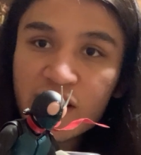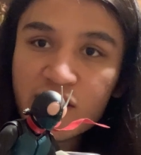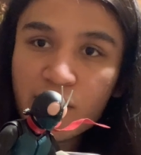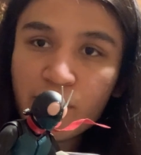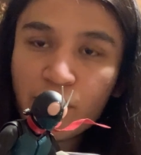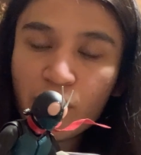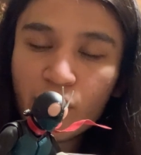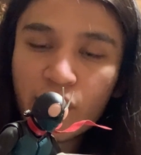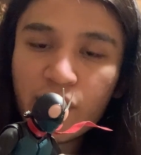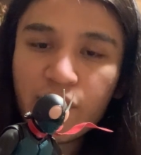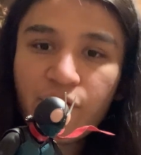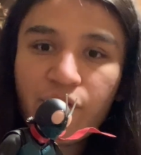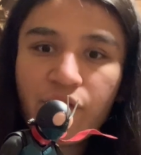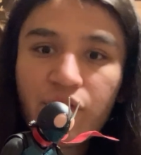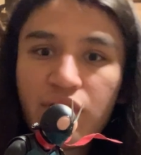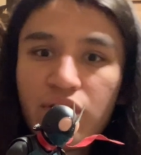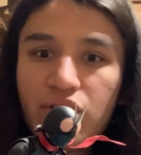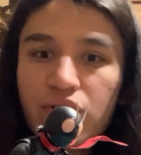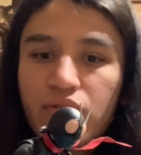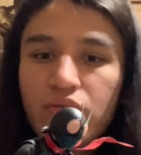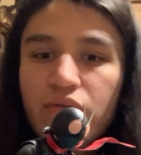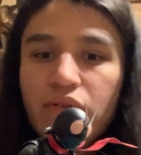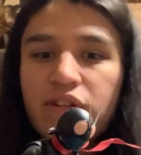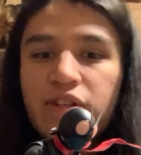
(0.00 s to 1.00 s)
a point for
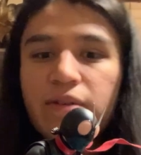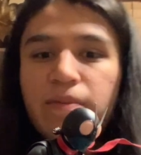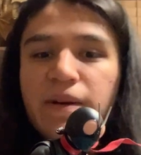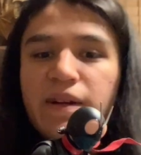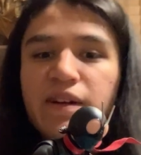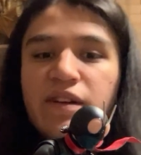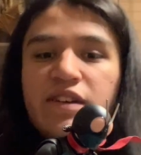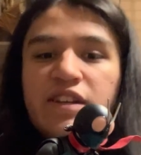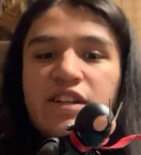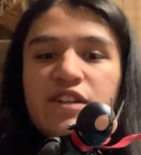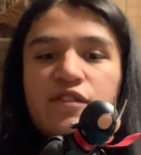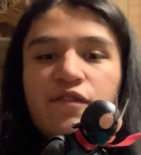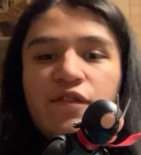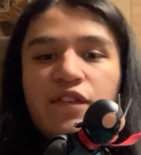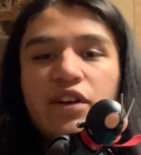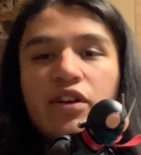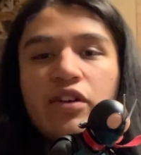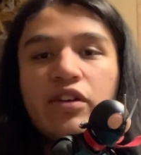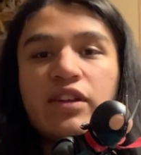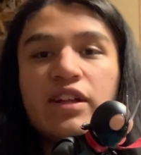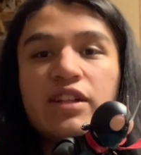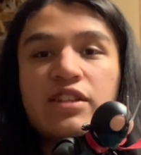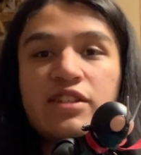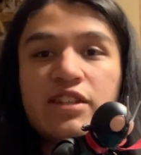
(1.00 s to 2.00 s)
you, depending on each figure,
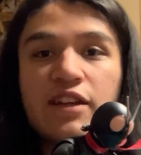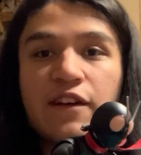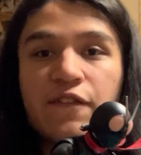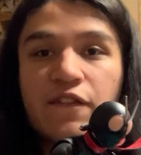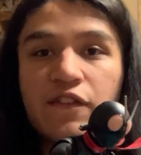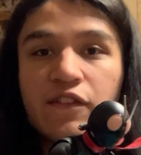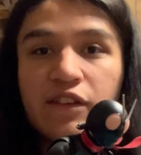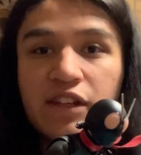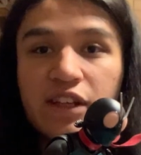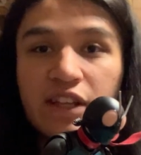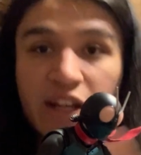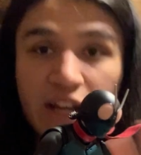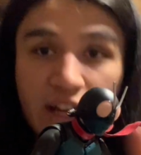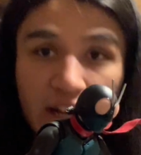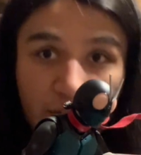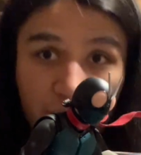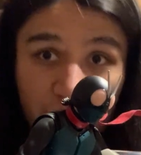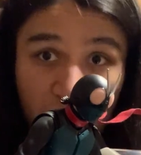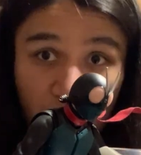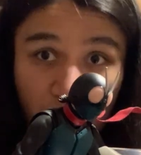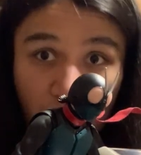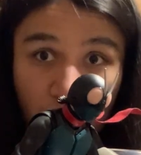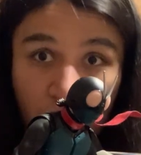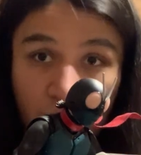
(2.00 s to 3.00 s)
that's definitely kind of
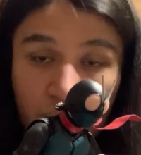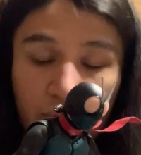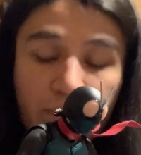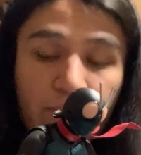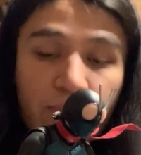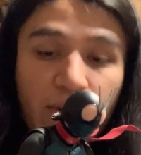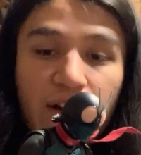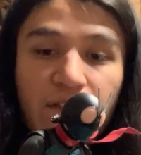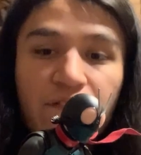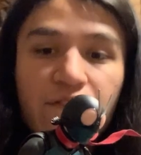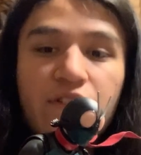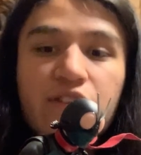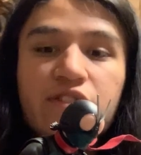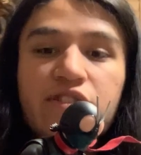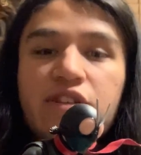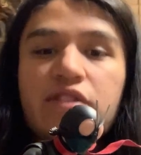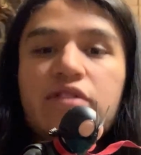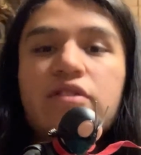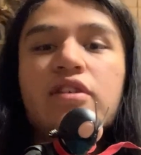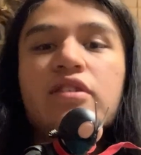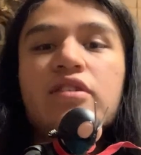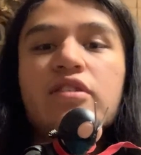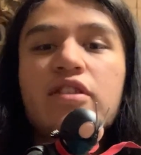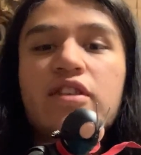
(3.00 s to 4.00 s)
your own preference at
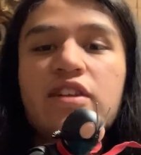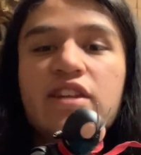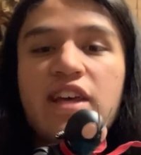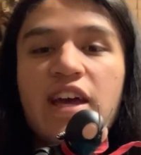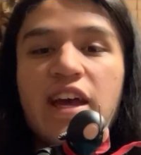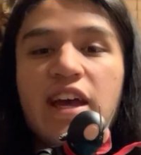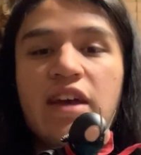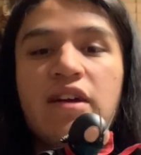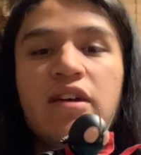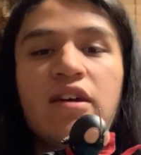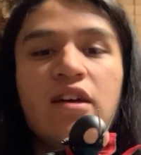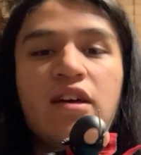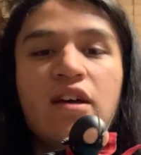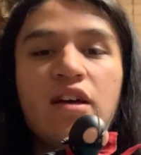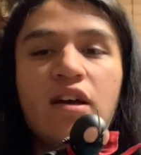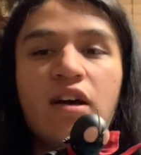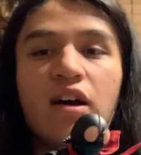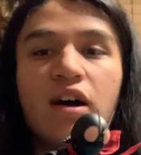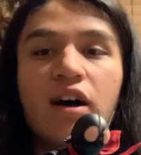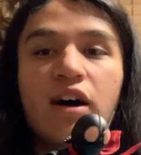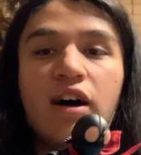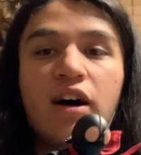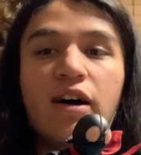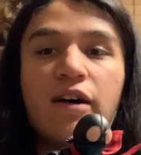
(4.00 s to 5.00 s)
the end of the day.
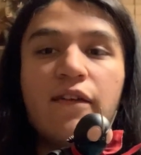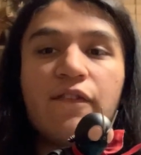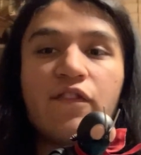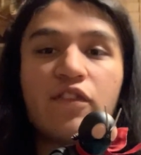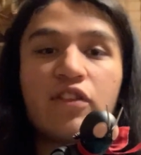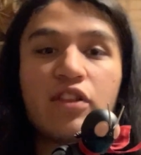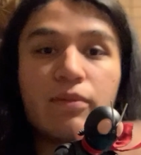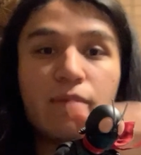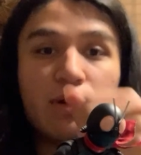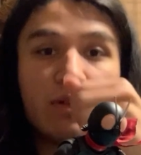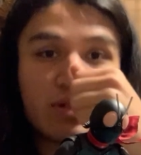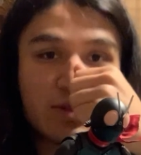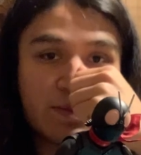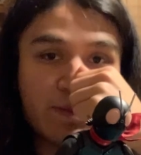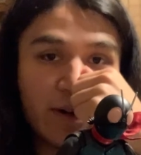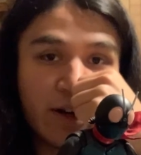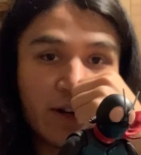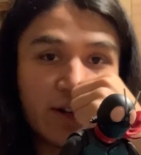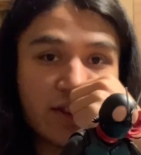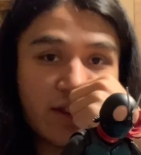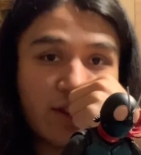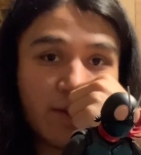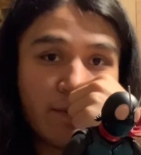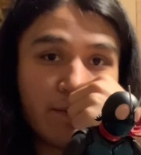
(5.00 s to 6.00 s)
For the most
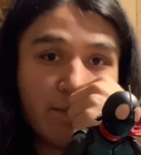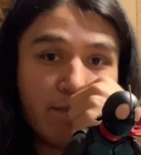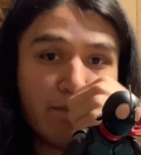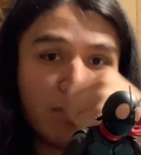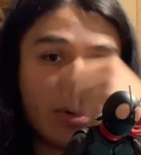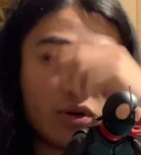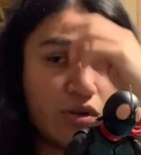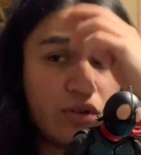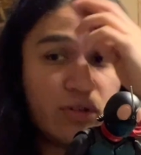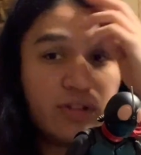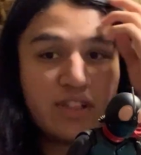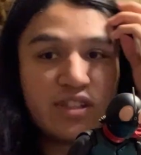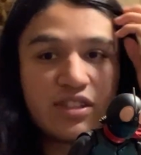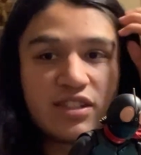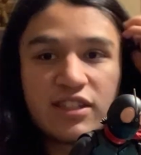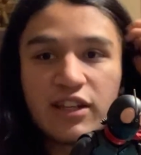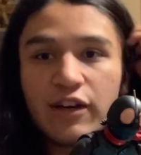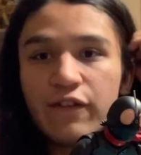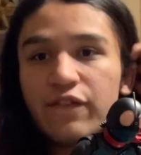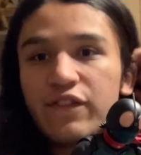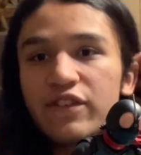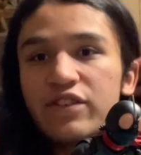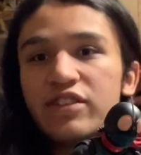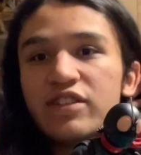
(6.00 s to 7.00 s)
part, the mold
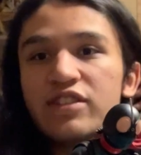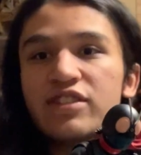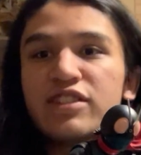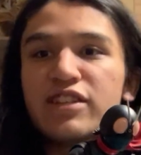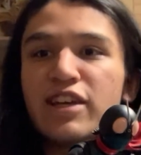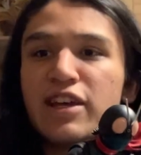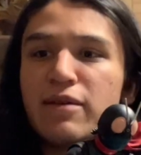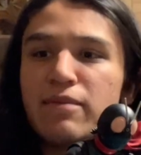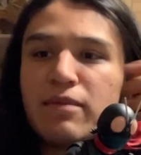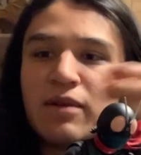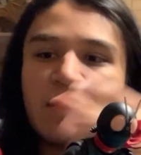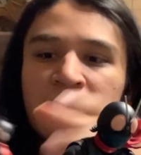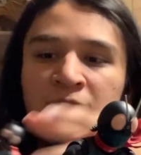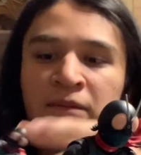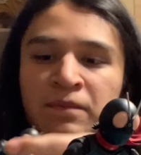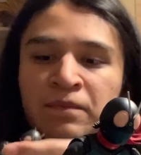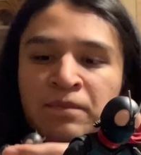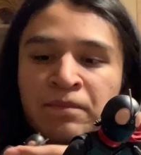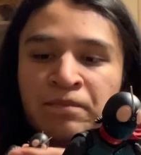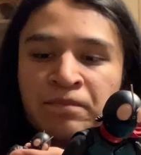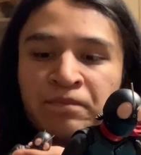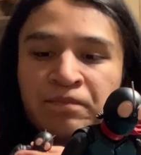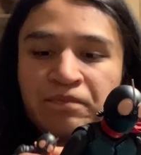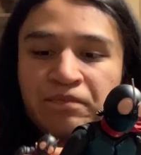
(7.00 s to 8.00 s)
itself is the same.
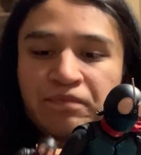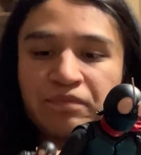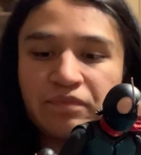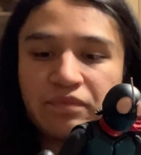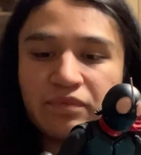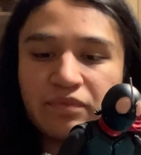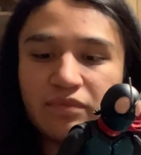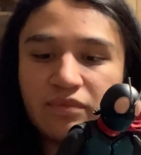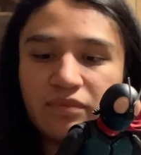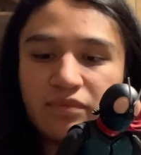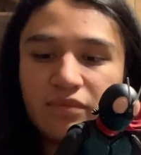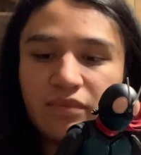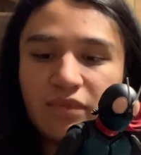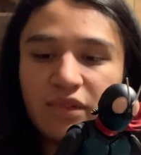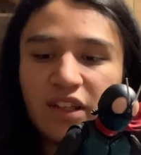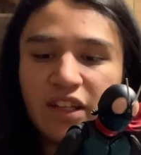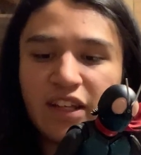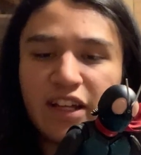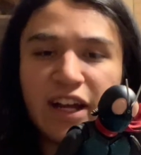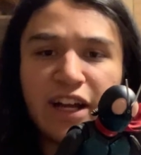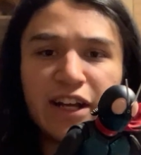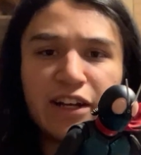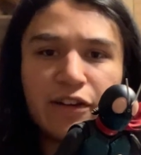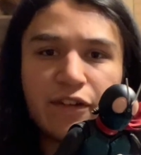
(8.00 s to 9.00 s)

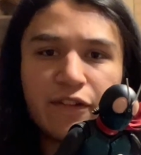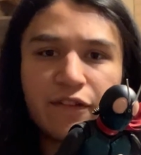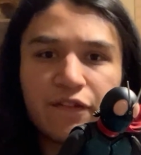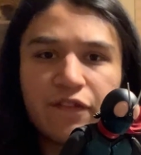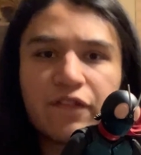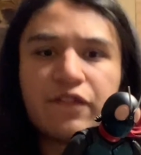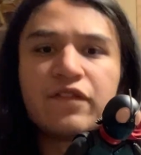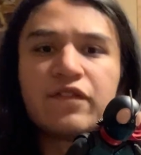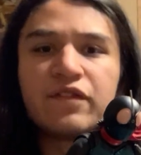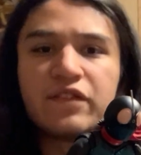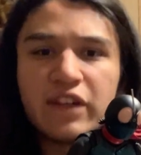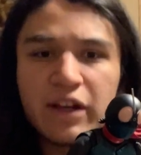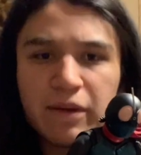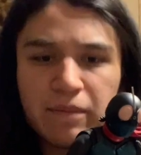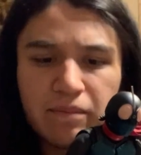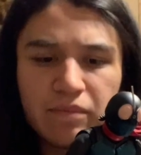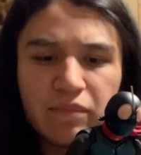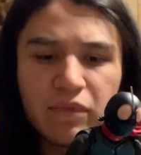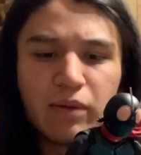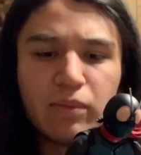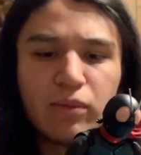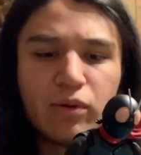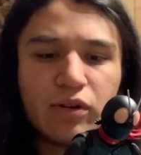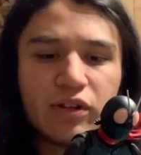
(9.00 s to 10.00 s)
Kind of, yep,
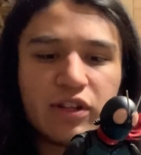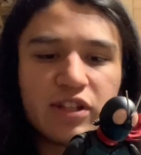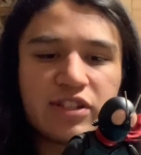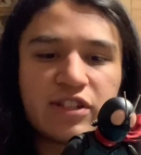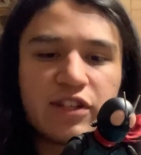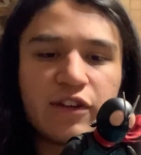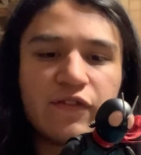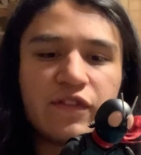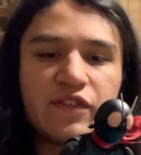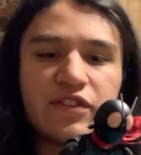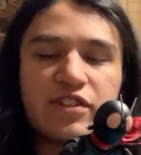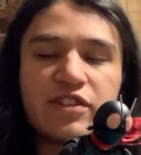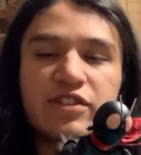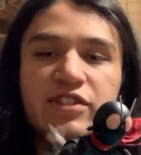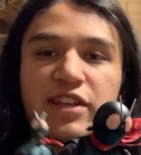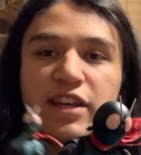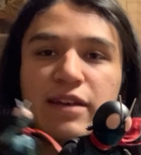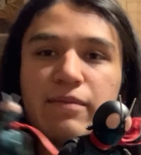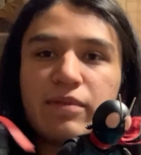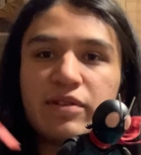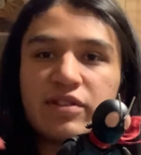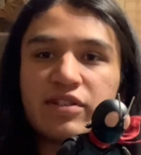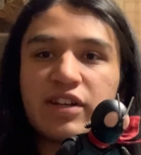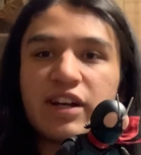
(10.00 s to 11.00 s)
the mold itself is the same
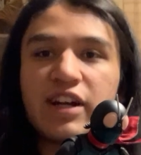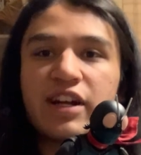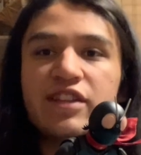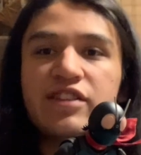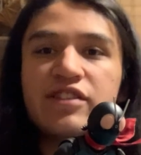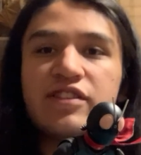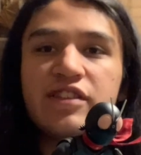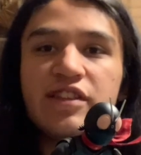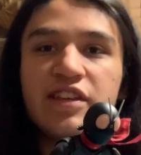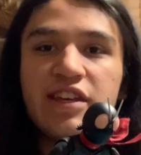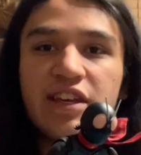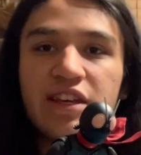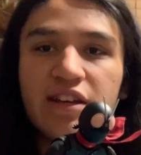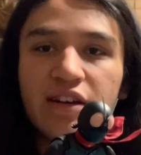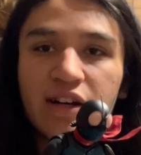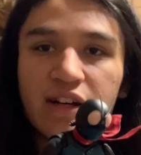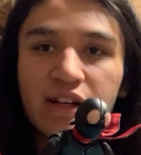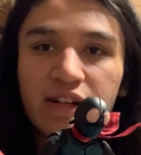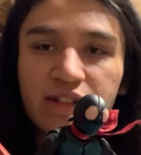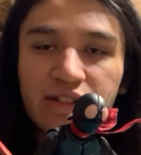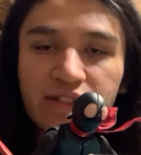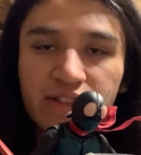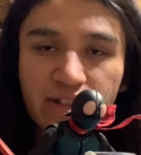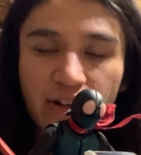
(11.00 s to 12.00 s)
besides the
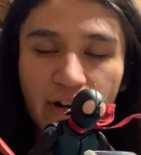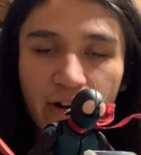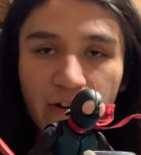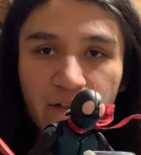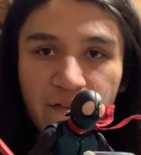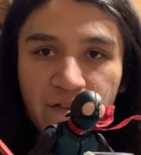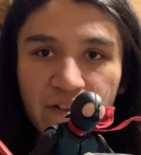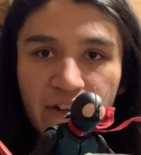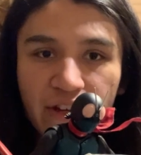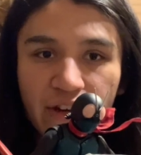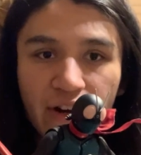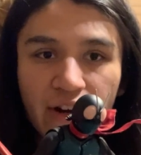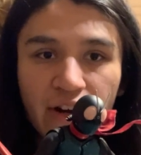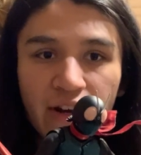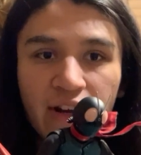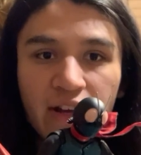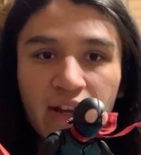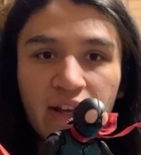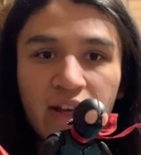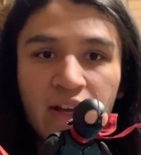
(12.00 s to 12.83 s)
scarf here.